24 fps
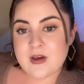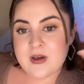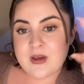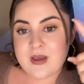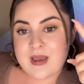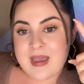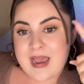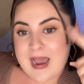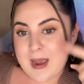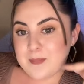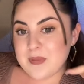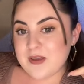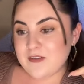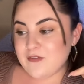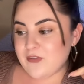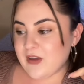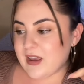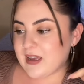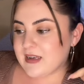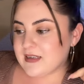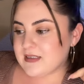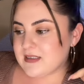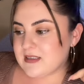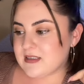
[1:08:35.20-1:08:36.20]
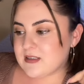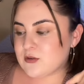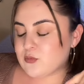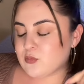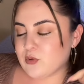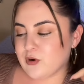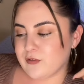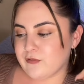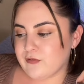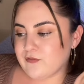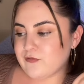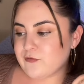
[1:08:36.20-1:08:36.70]
happy face,
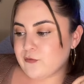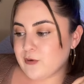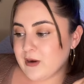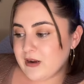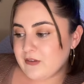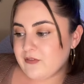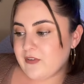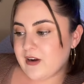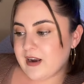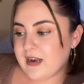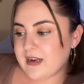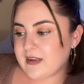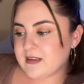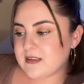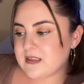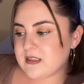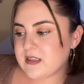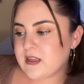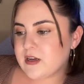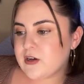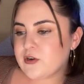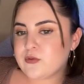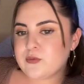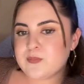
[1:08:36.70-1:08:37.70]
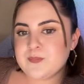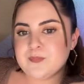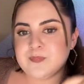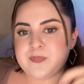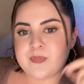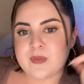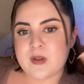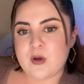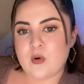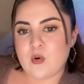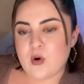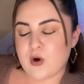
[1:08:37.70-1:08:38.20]
refinance loan,
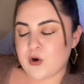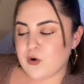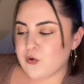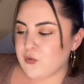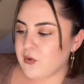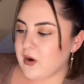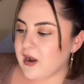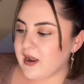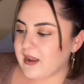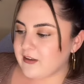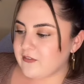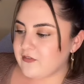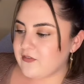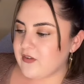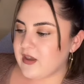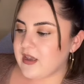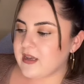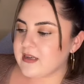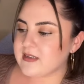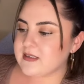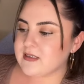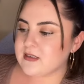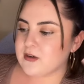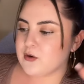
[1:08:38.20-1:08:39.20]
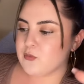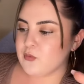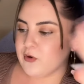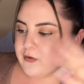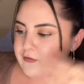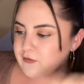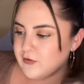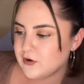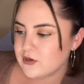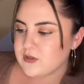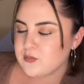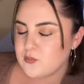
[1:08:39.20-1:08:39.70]
or crying face,
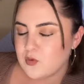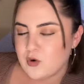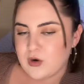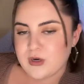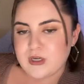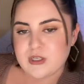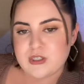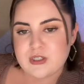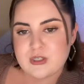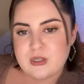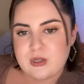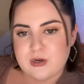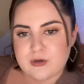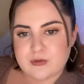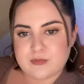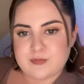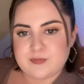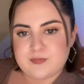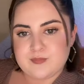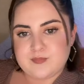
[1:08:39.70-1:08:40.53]
reverse mortgage loan?